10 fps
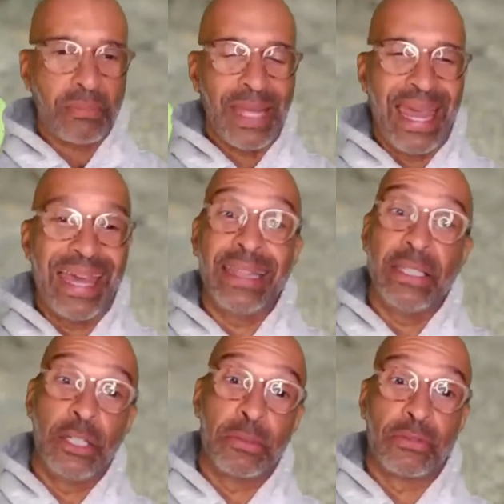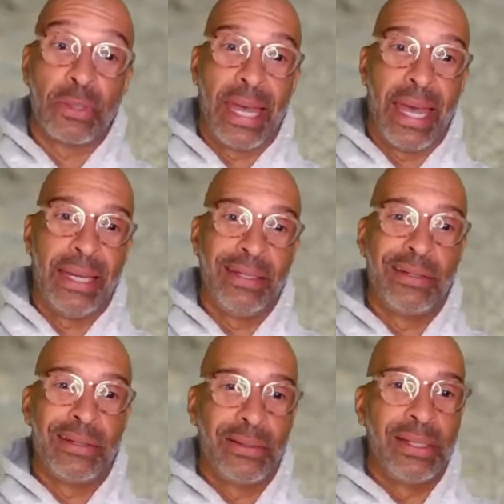and the year before that,
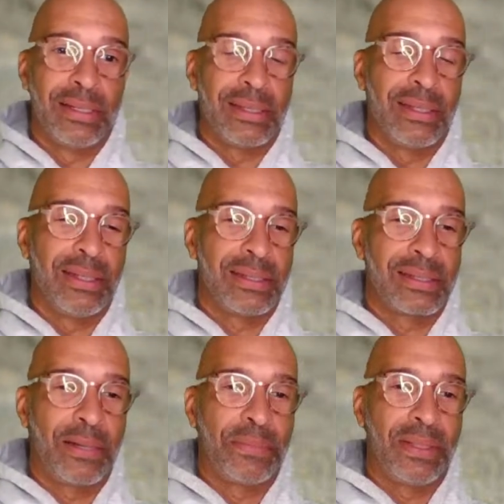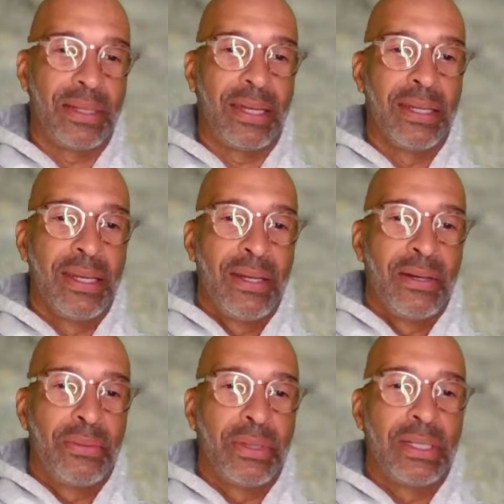it's something that
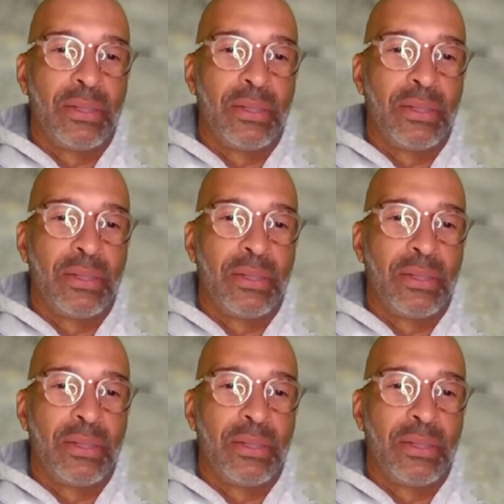we're good.